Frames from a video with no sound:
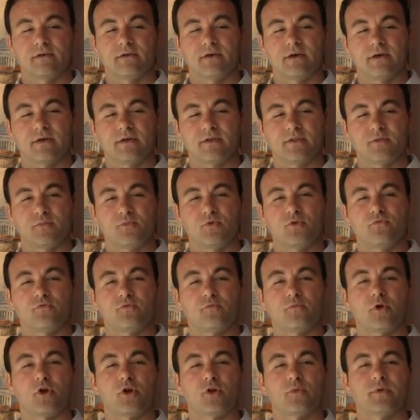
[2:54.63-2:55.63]
The
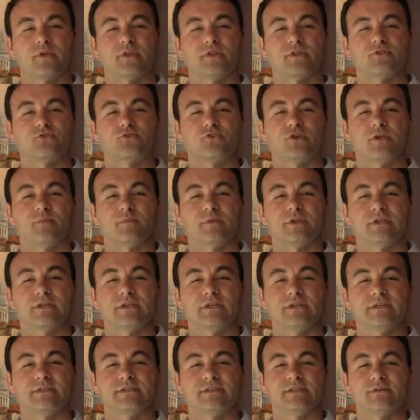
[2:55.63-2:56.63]
beautiful part about the treatment
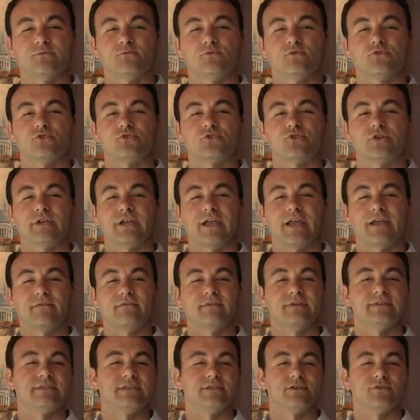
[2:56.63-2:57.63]
is it will treat
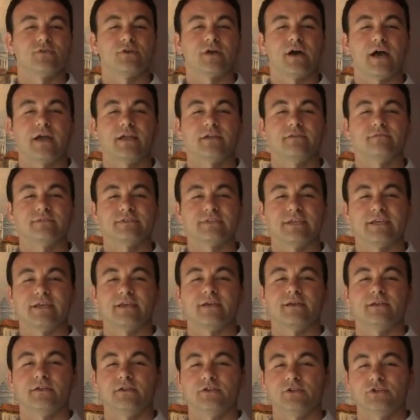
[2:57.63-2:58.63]
every single kind of
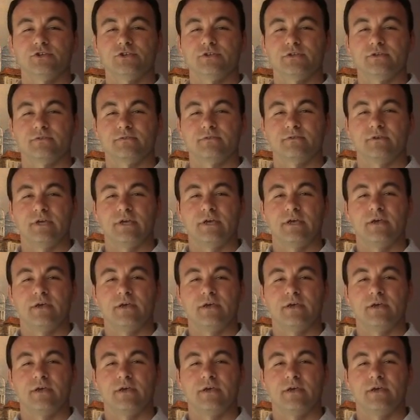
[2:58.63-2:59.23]
skin condition.